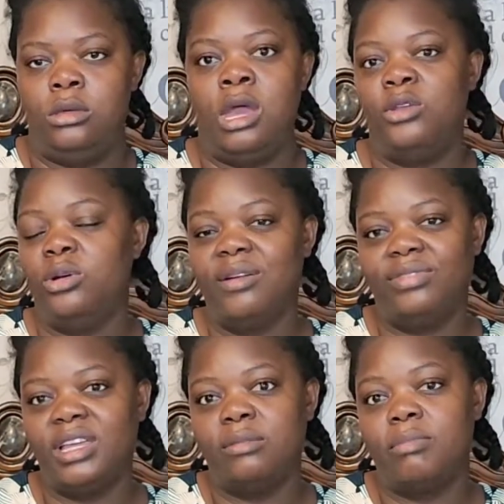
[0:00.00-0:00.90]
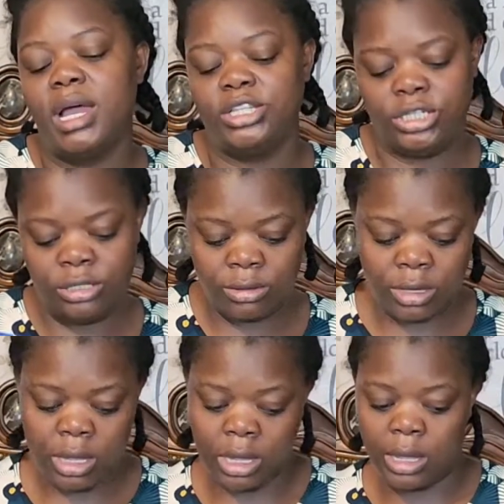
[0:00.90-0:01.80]
I don't have that much
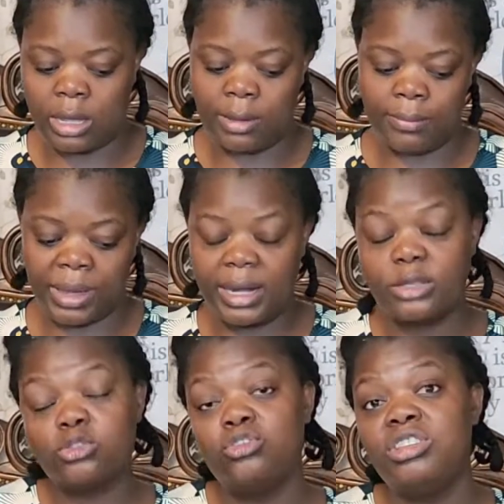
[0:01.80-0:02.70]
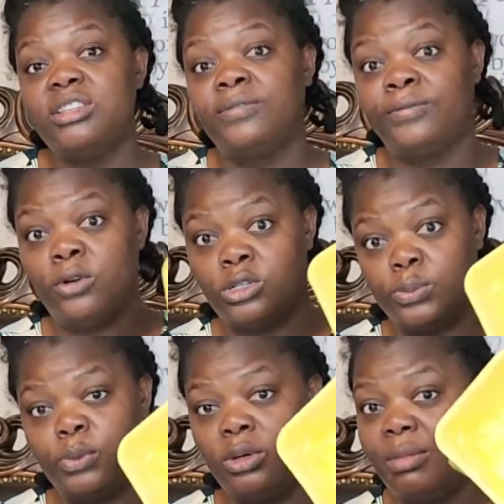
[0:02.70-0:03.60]
butter too. You need 4
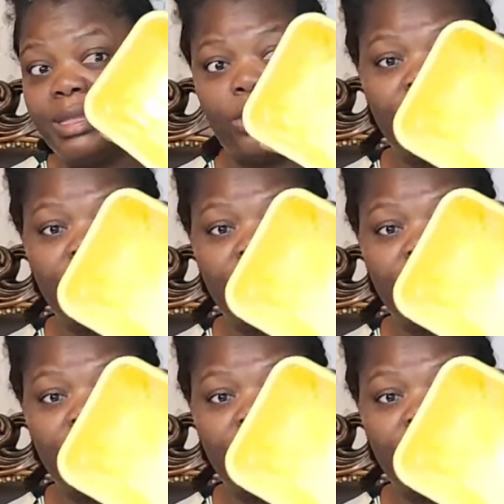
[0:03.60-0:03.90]
spoons, but I